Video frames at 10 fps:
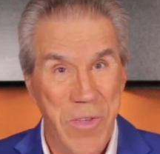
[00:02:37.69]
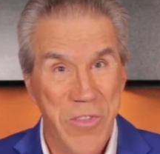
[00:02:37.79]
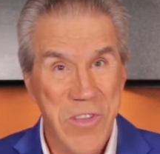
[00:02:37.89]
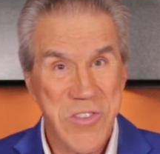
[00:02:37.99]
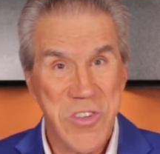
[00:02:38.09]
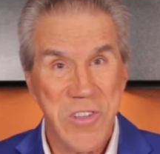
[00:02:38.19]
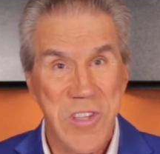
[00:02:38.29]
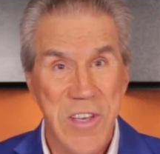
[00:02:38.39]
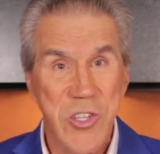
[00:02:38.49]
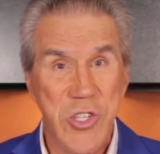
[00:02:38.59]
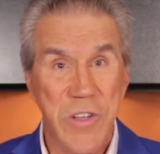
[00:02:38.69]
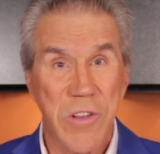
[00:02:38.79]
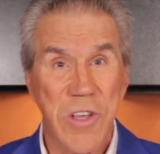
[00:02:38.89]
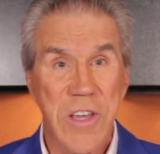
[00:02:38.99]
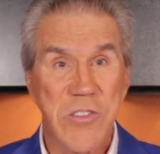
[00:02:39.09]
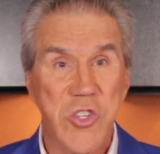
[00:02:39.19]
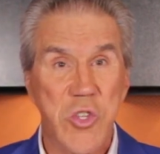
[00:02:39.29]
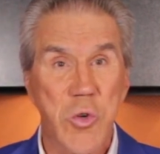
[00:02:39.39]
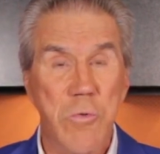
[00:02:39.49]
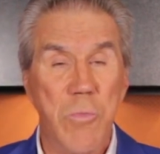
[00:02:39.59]
This intention leads
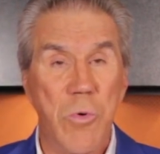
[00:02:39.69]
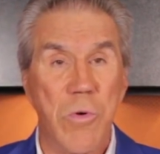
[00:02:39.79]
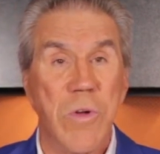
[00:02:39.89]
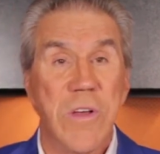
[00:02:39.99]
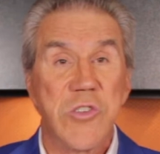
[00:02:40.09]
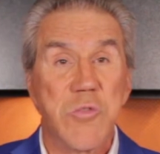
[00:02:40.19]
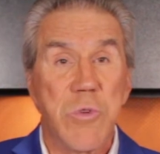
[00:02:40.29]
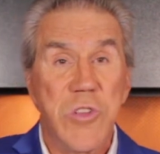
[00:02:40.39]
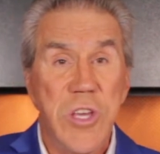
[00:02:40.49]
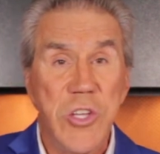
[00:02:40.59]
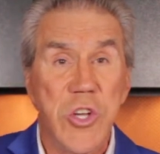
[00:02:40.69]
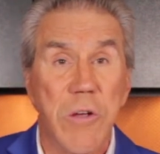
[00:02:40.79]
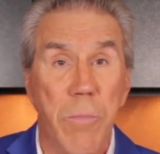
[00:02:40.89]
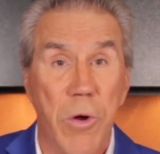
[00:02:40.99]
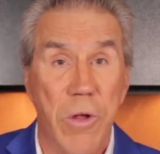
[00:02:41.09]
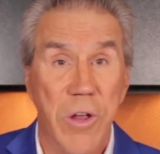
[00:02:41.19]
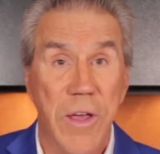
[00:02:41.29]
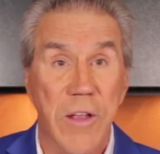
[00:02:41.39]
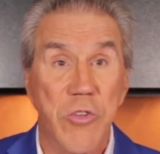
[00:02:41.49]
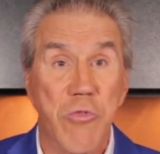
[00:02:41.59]
to more strategic
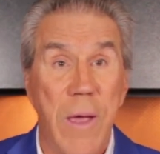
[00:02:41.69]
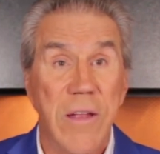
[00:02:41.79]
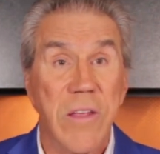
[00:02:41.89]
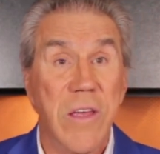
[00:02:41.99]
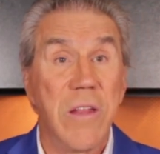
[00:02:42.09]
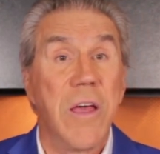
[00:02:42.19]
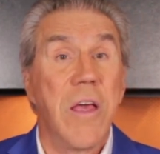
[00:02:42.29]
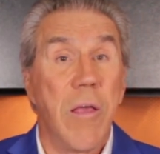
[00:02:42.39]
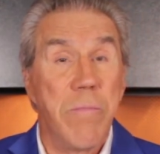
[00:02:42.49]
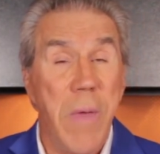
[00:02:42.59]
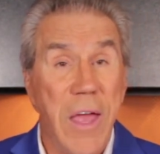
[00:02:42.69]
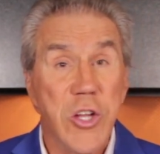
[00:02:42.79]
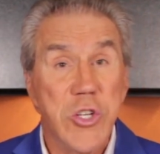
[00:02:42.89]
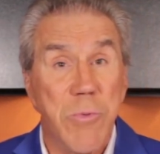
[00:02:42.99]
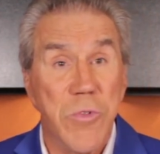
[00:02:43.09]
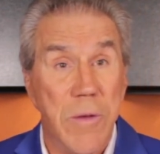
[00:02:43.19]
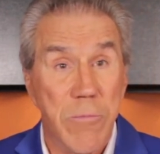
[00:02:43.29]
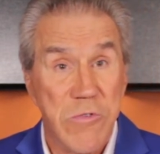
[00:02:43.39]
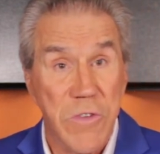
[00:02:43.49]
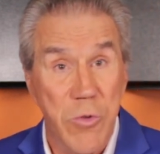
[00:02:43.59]
marketing, attracting manageable
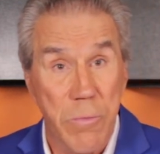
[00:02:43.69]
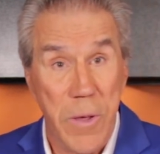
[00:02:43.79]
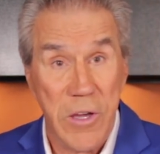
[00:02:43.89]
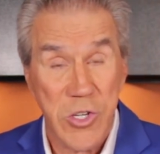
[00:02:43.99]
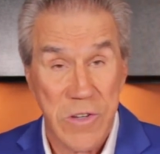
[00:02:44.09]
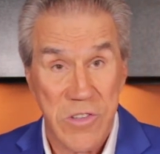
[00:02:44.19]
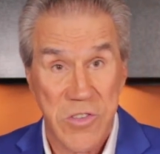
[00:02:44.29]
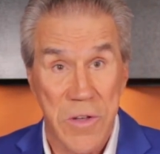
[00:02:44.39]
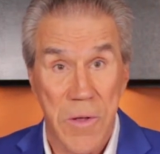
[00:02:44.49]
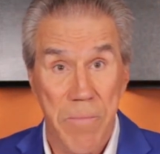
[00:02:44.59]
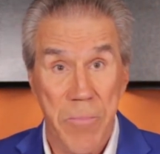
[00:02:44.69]
numbers of new patients.